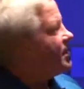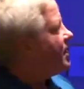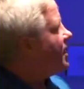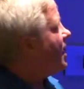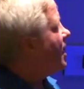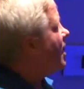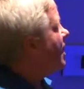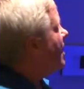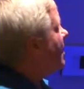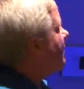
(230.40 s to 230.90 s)

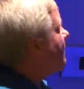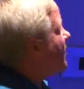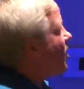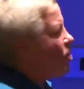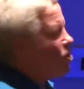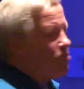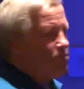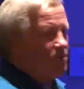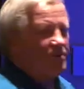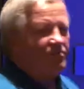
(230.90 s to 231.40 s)
Um,
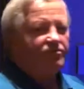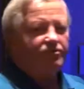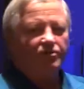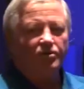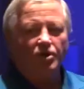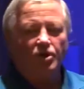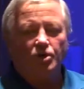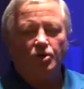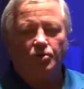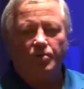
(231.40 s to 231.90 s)

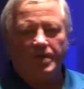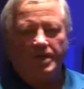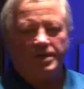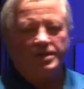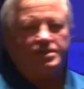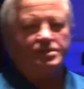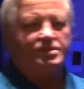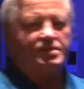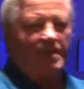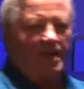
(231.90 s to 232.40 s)
OpenFlow
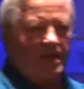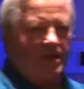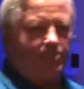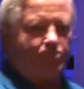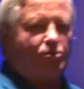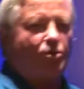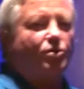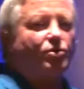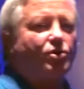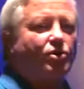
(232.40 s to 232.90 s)
is a
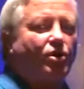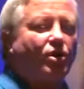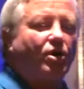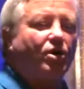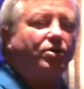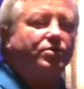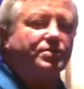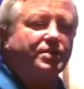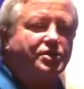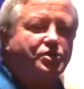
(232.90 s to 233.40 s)

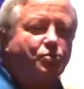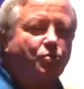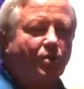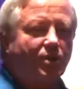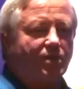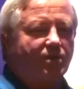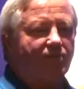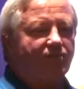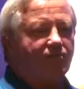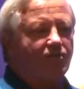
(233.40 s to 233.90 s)
protocol, and it's one
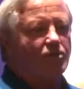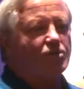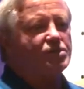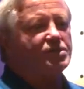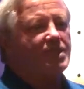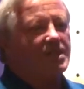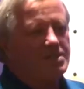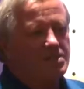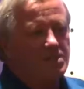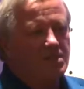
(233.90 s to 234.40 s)
of the first
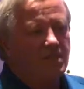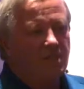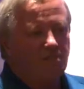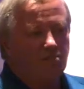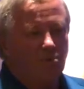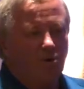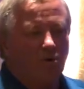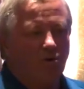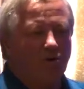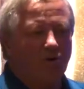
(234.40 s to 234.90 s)
SDN
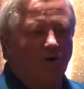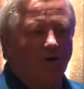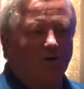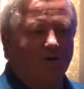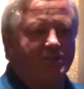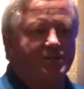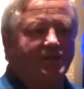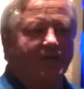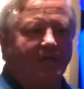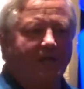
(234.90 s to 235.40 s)

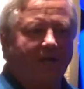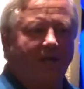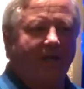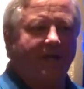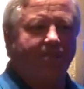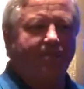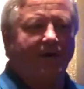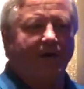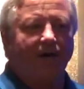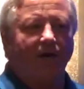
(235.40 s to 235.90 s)
protocols that
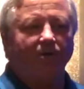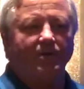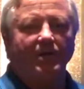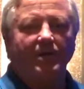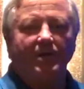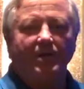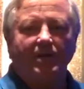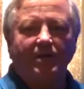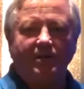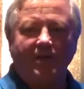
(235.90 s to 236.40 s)
came out
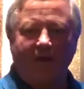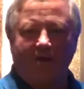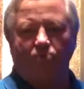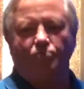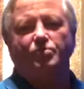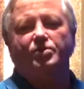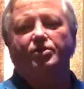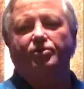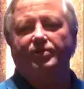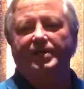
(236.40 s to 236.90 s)
that
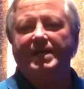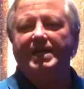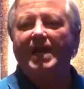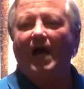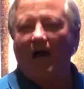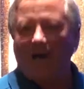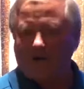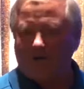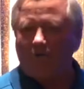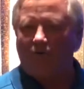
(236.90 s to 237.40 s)
really
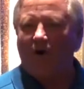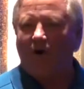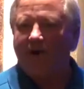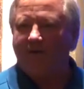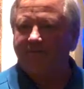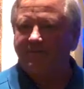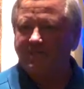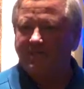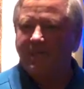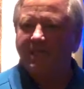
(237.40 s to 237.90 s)
got a lot
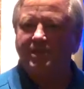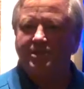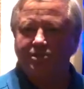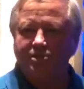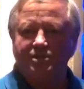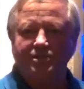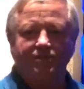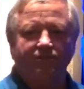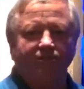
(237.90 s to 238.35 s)
of attention